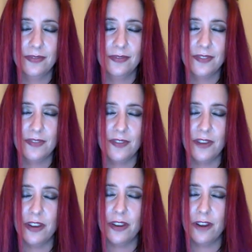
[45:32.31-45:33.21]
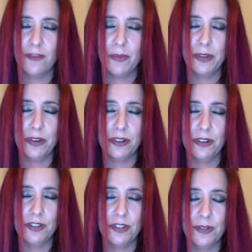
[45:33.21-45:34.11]
It's very hard for people in our
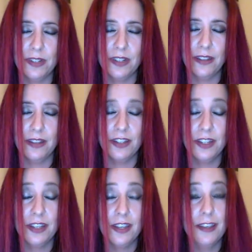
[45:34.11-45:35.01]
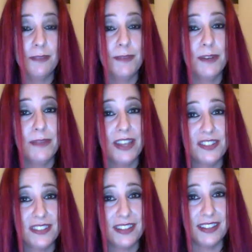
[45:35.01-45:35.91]
culture to acknowledge. But
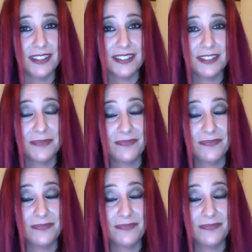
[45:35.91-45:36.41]
imagine this.